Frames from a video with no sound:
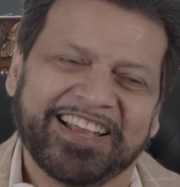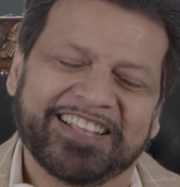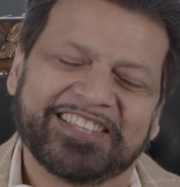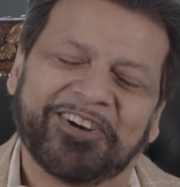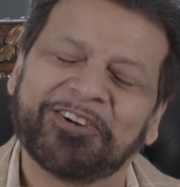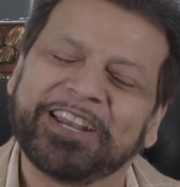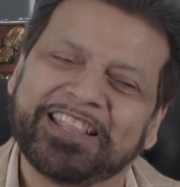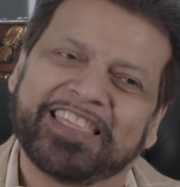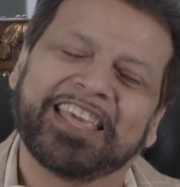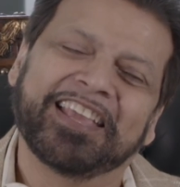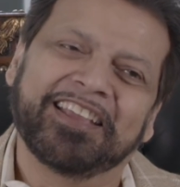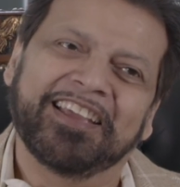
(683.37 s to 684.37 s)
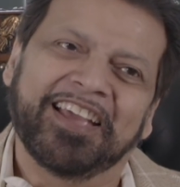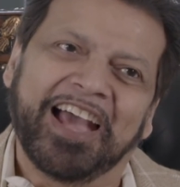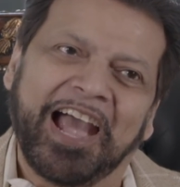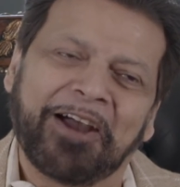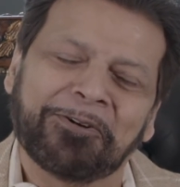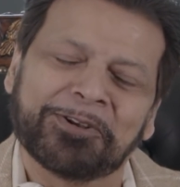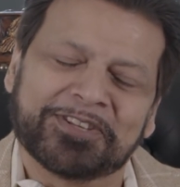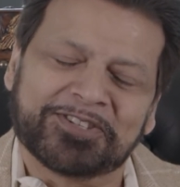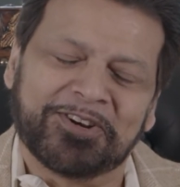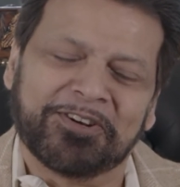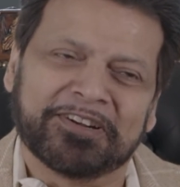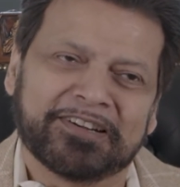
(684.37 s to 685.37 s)
The only thing I would
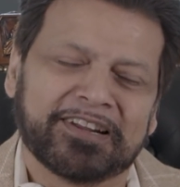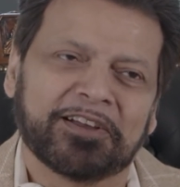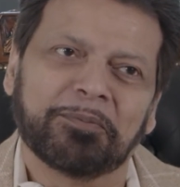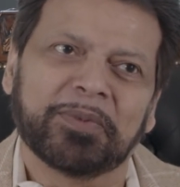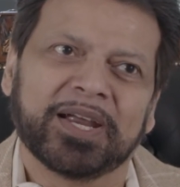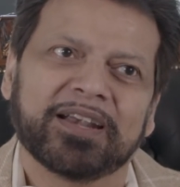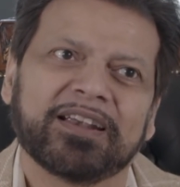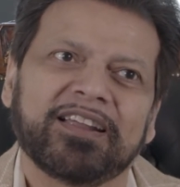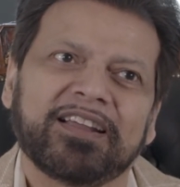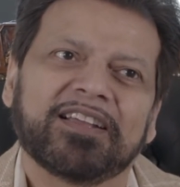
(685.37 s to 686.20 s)
strongly recommend